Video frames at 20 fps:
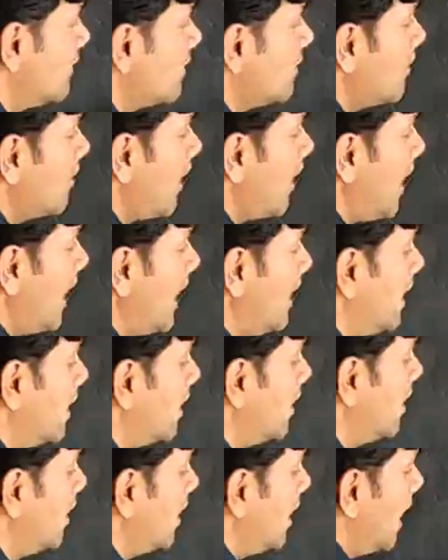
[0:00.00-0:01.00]
there is a
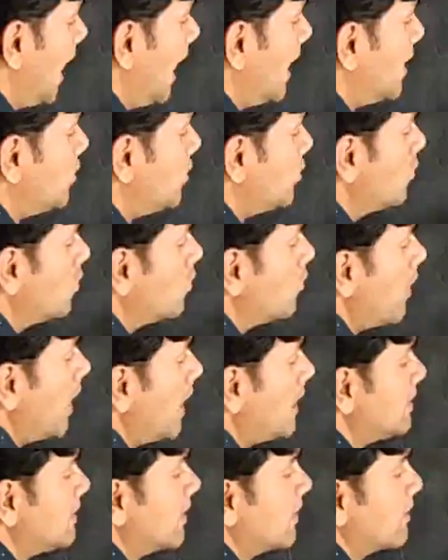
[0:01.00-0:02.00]
triangle and two
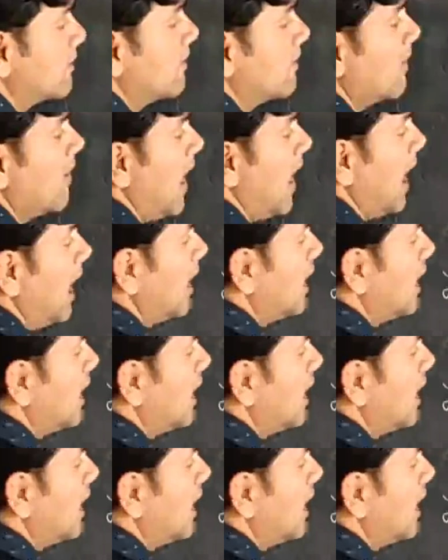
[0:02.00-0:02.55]
vectors